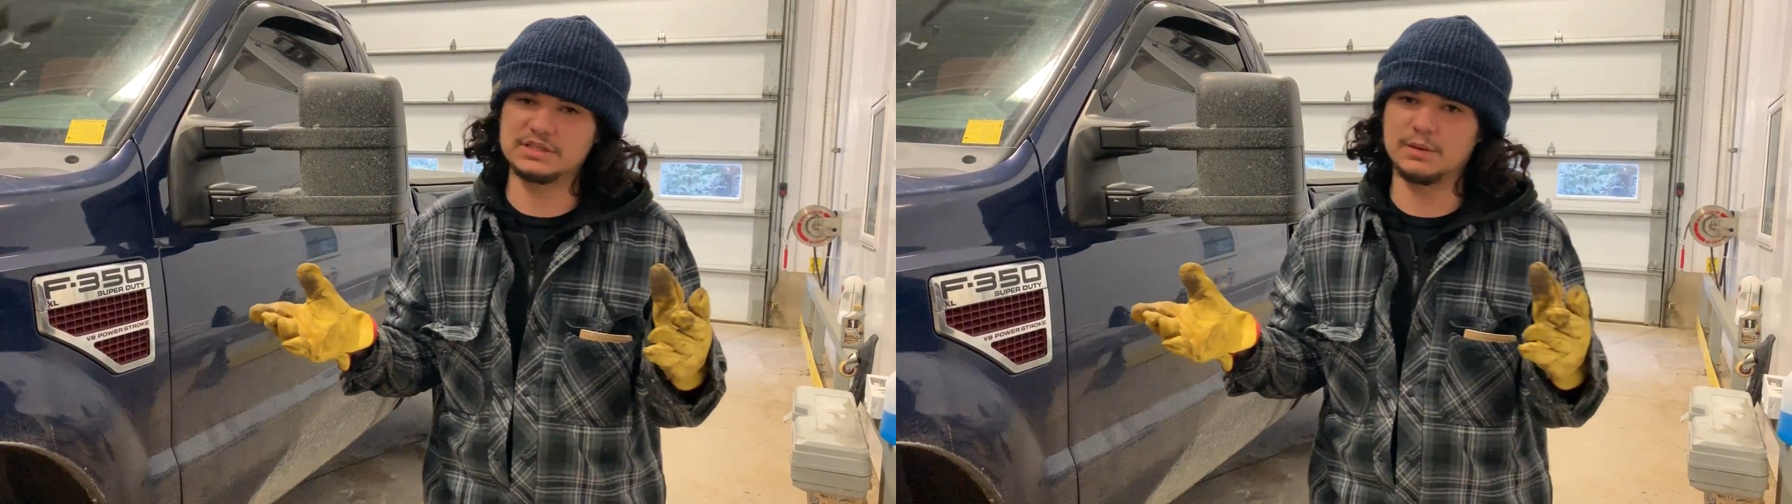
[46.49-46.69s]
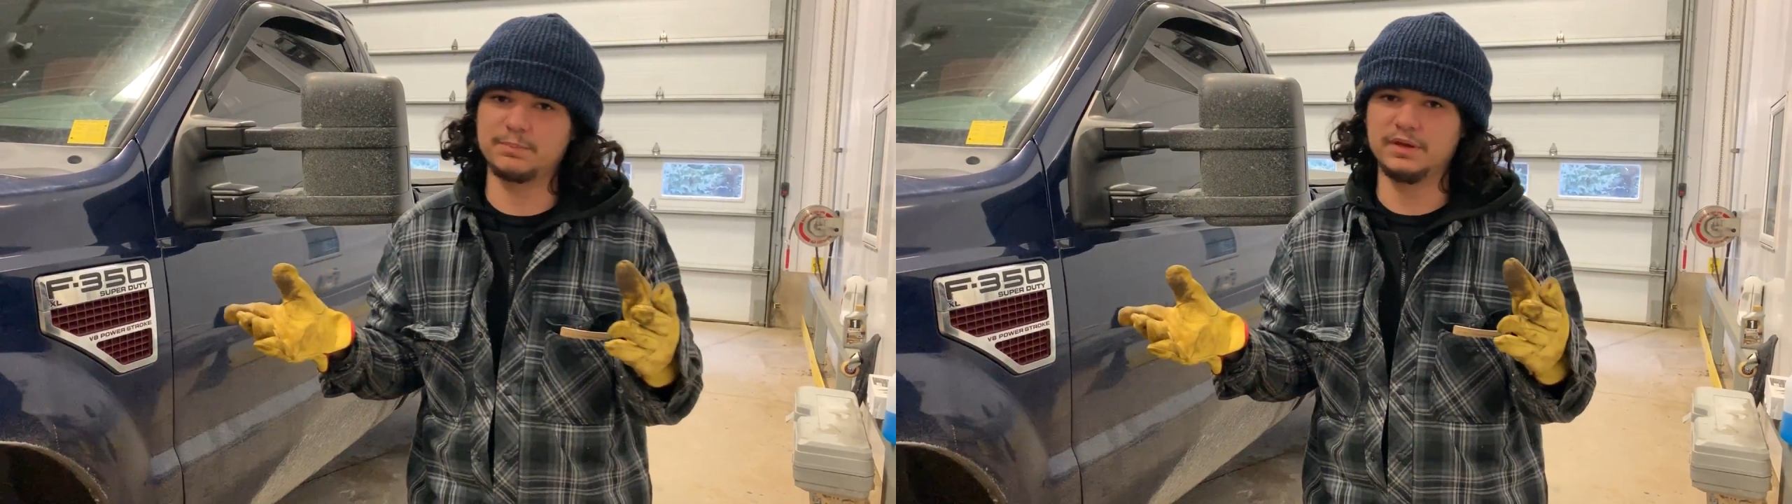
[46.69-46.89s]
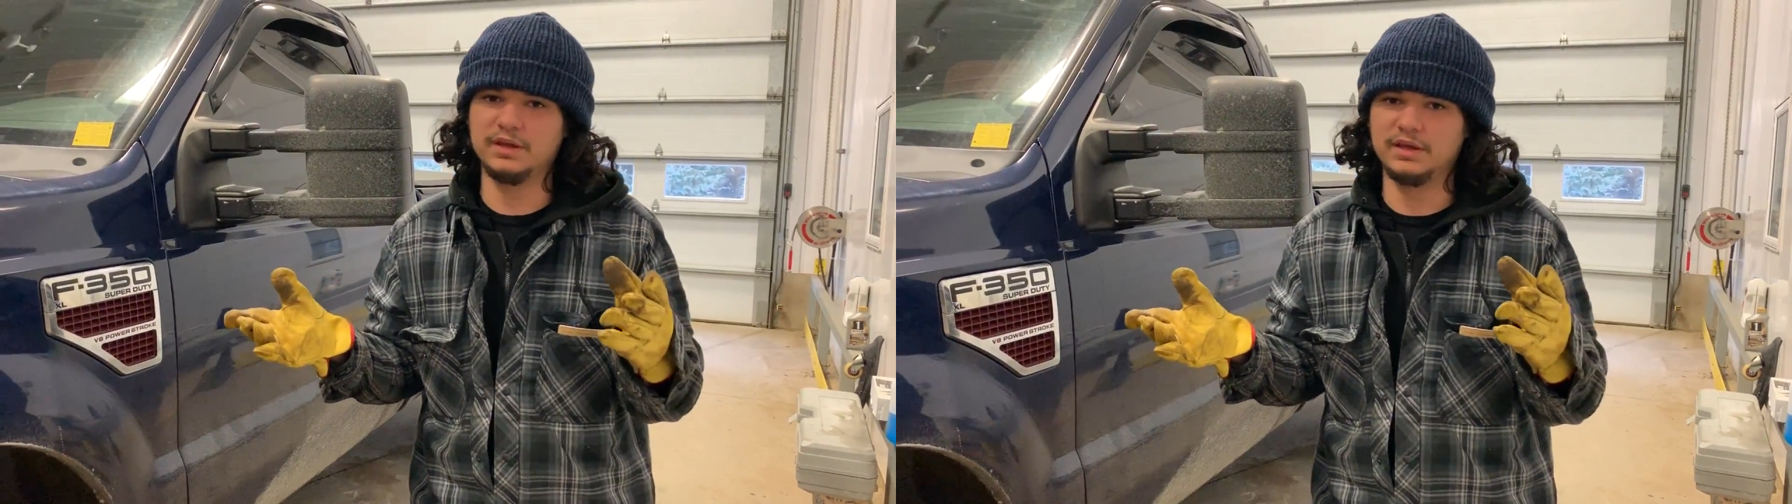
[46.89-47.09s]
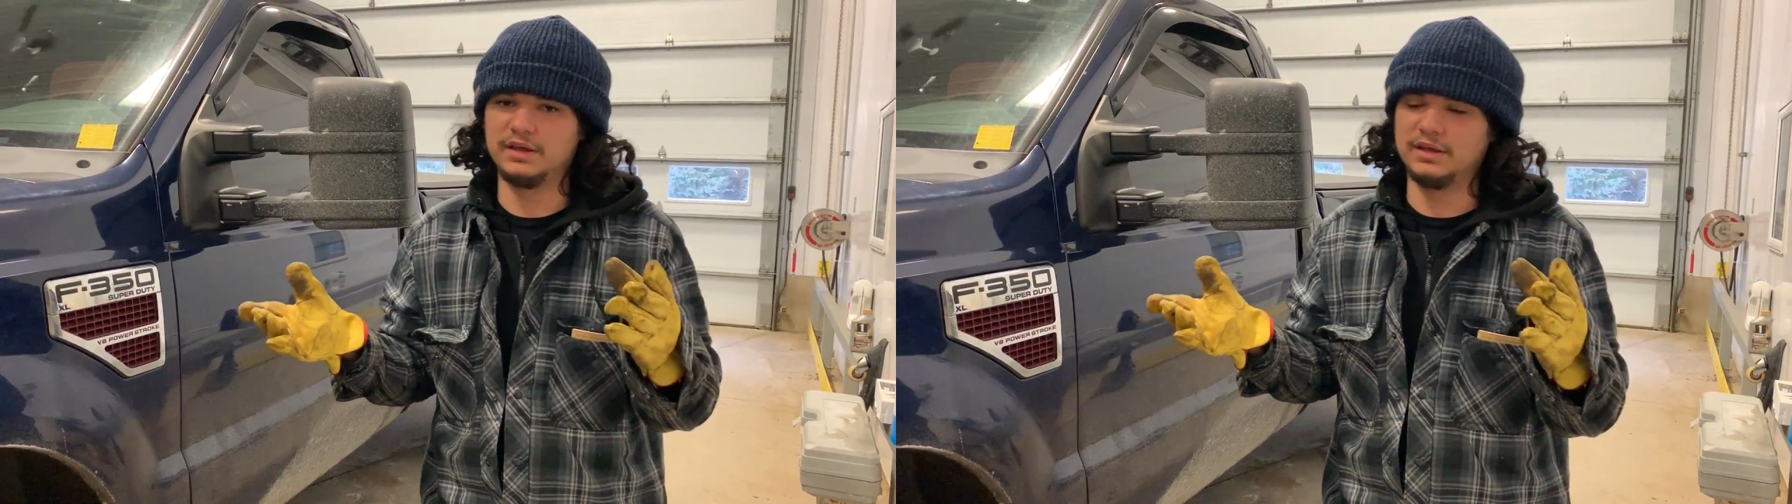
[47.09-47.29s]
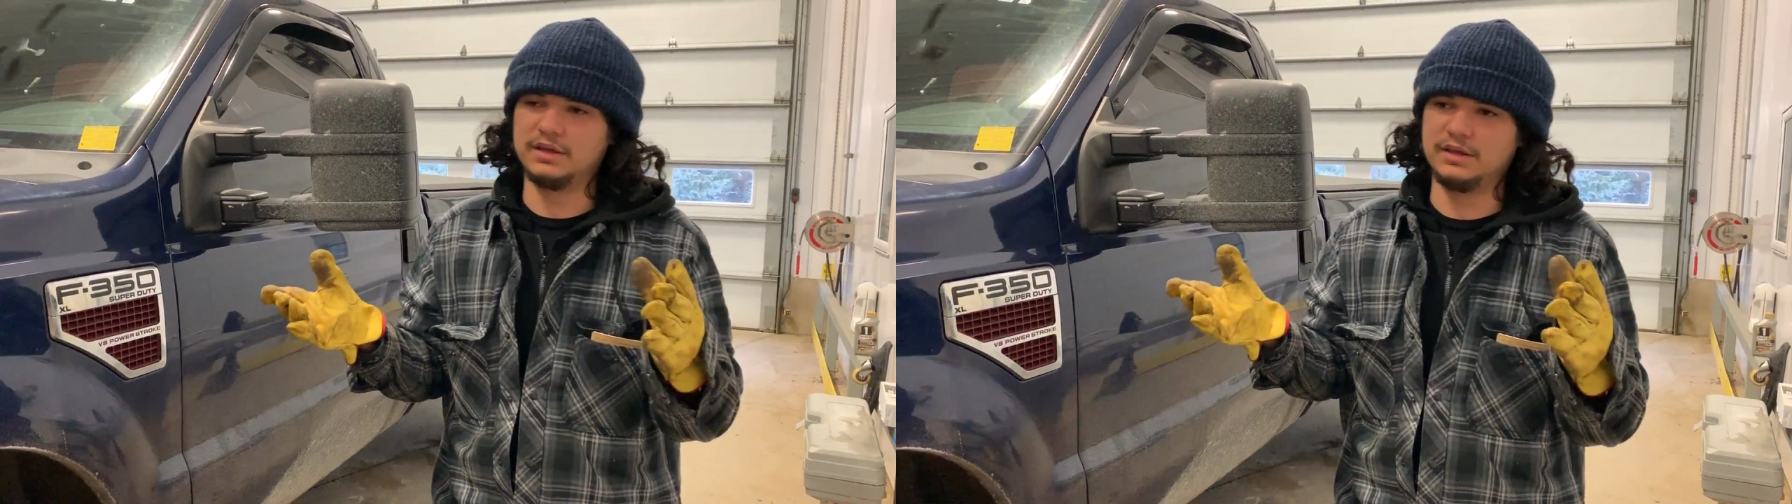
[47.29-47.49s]
up
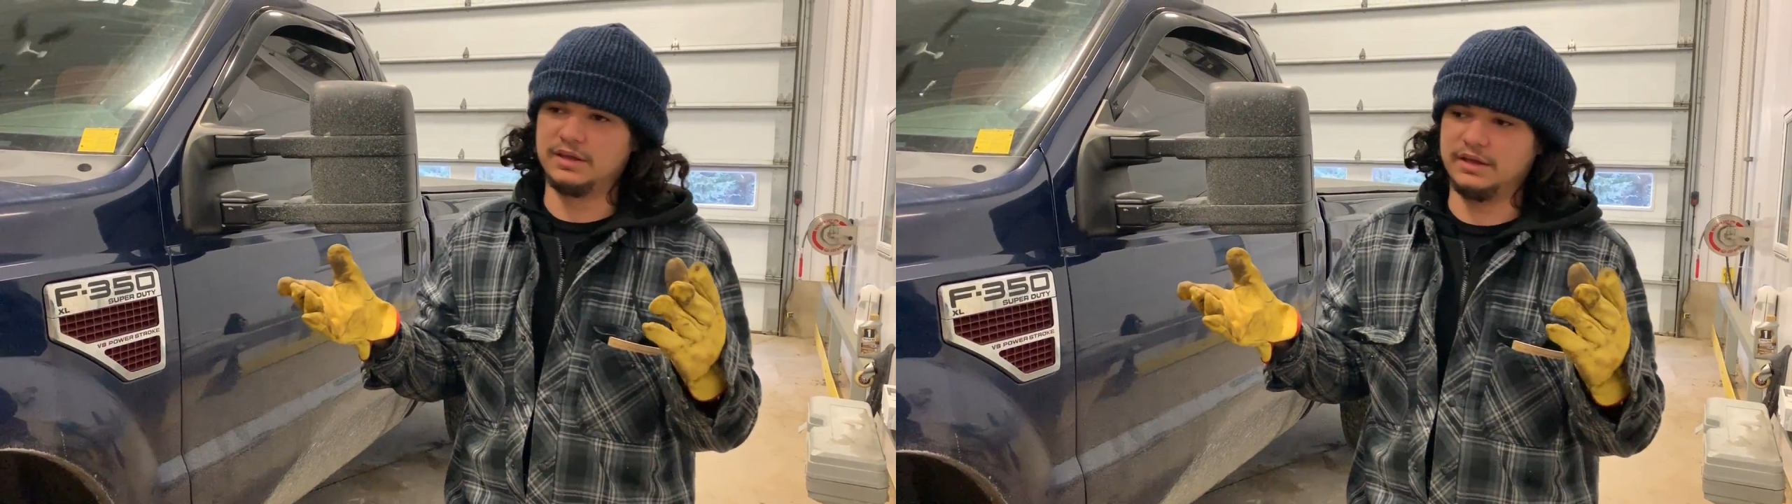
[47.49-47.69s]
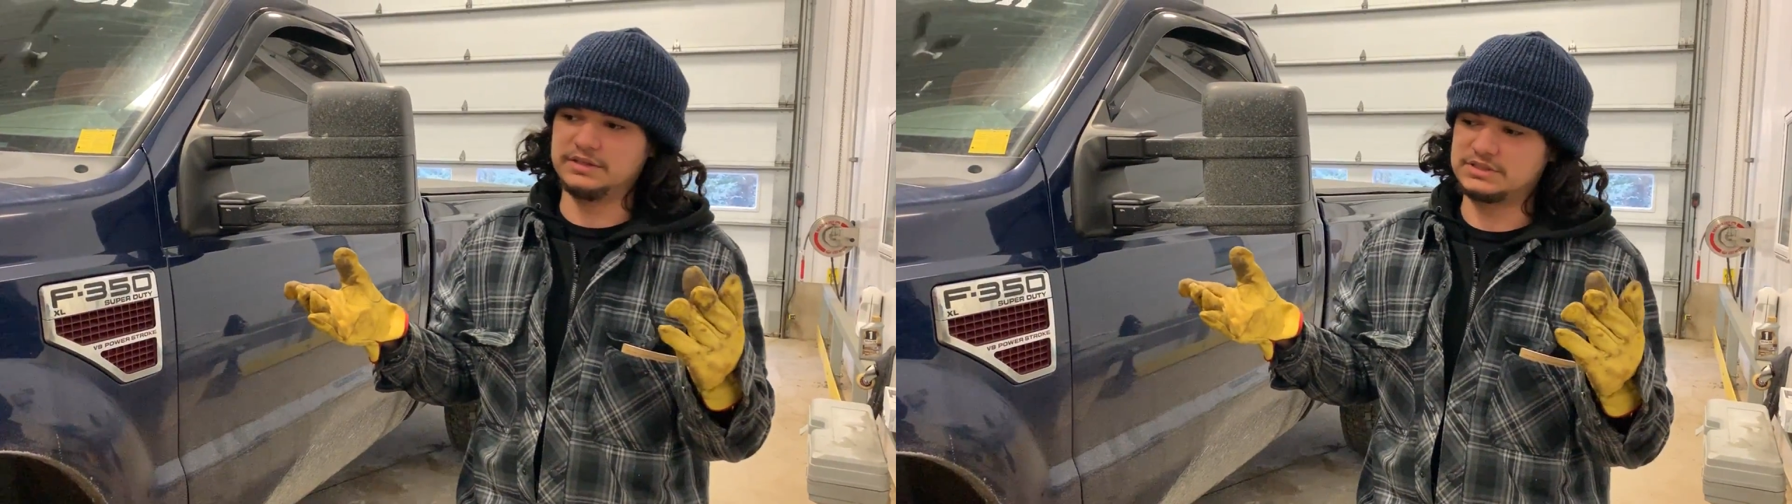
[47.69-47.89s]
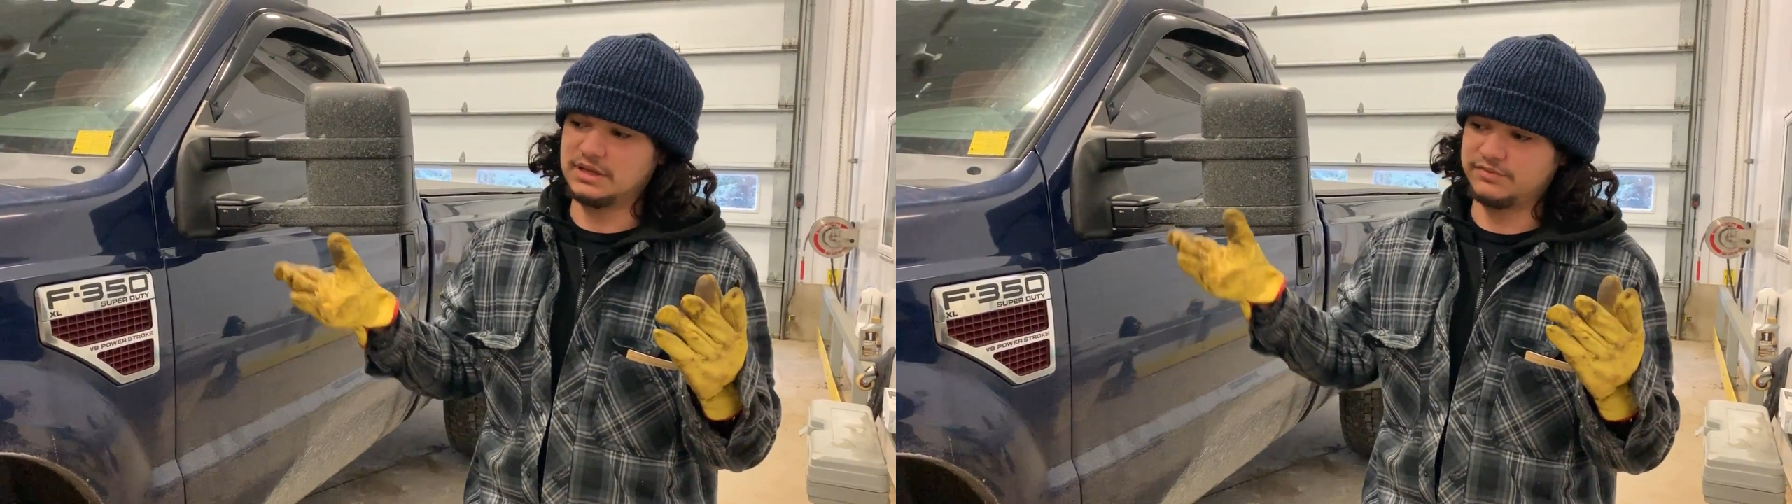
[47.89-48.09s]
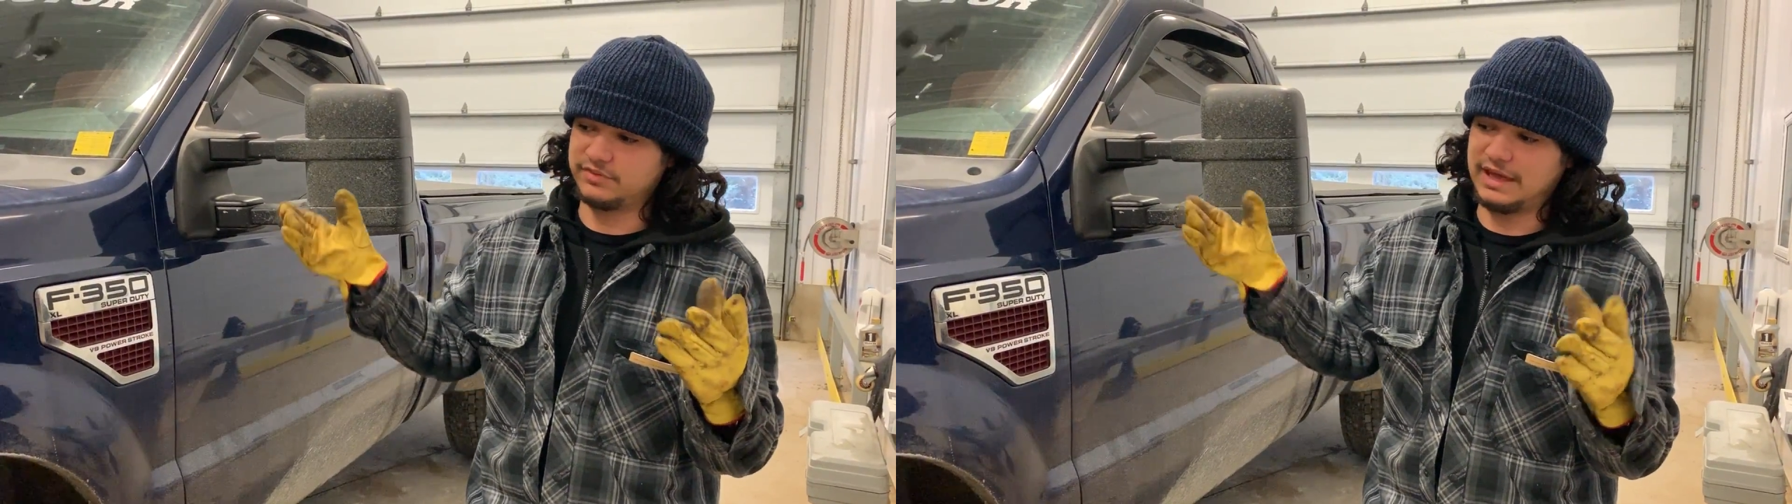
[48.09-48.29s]
and stuff.